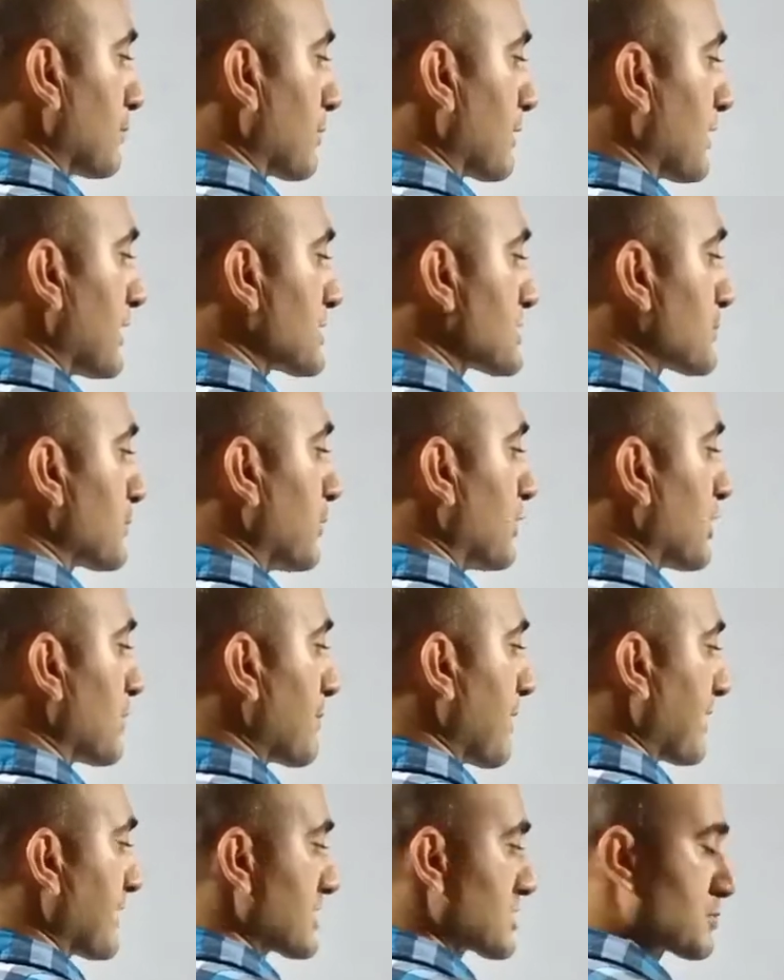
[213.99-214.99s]
Plus 4
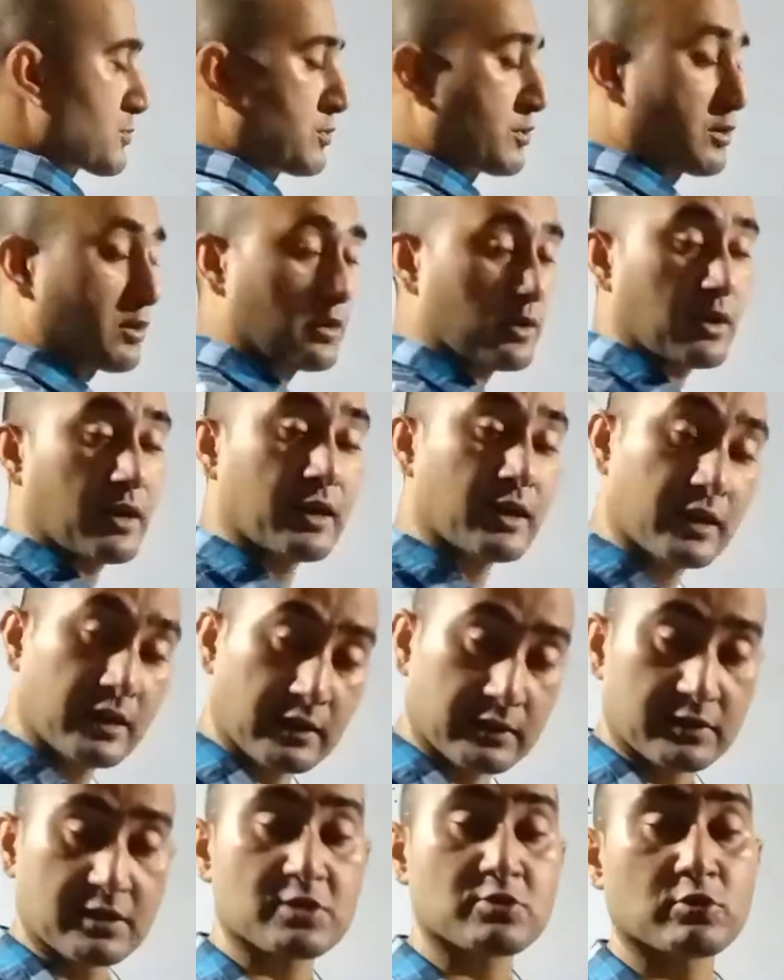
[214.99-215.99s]
minus 4.
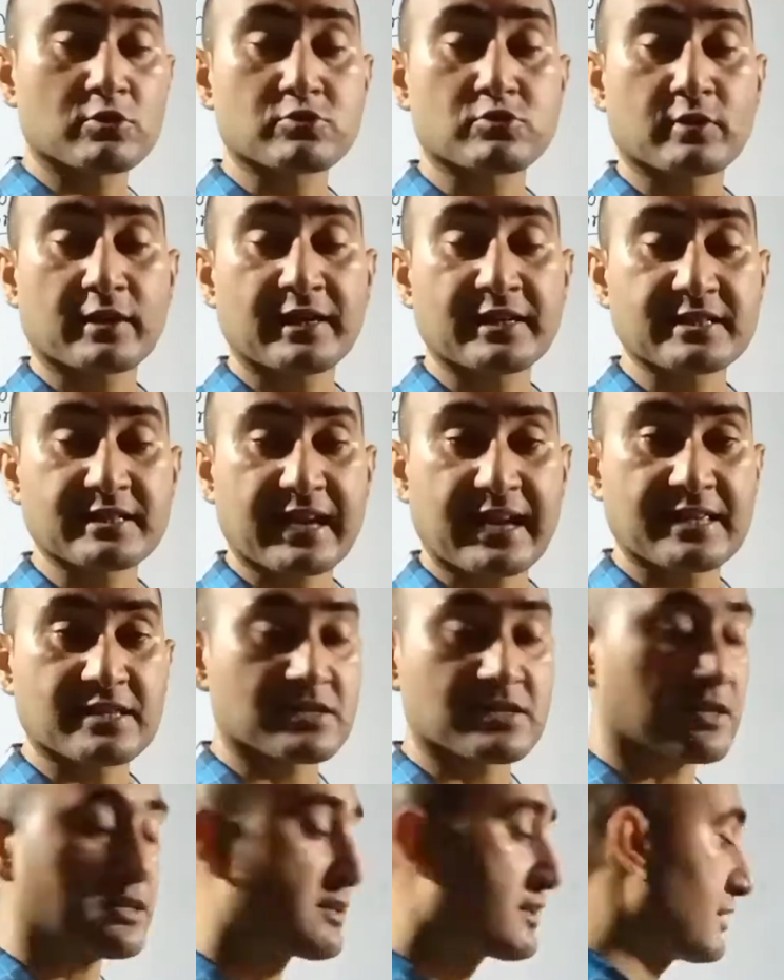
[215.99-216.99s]
This also gets
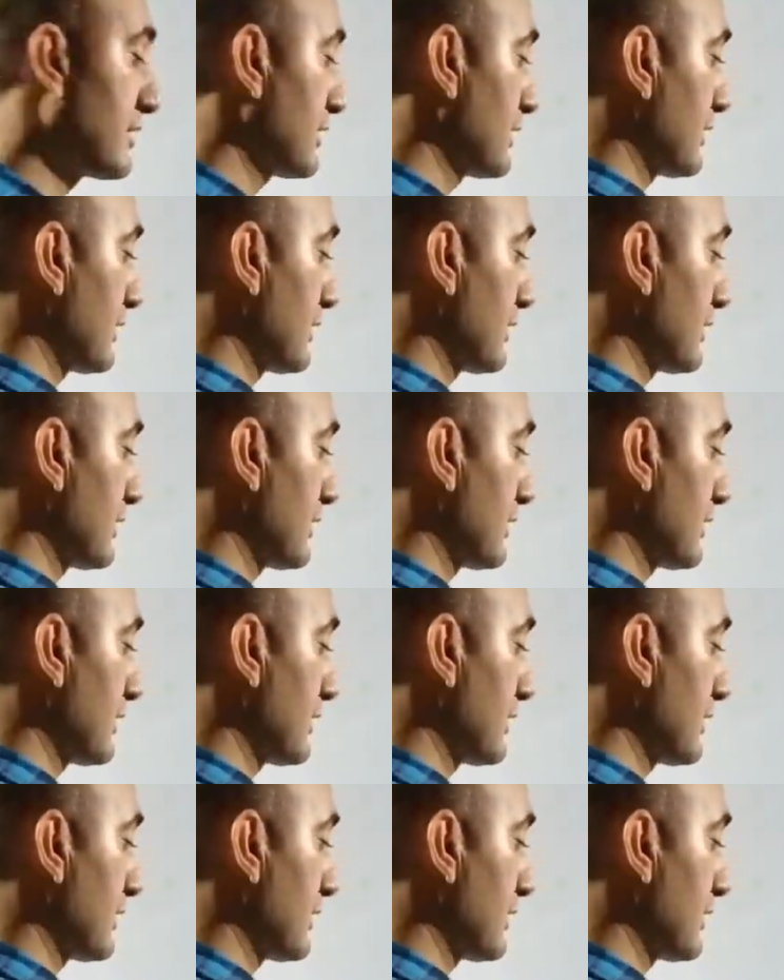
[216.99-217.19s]
cancelled.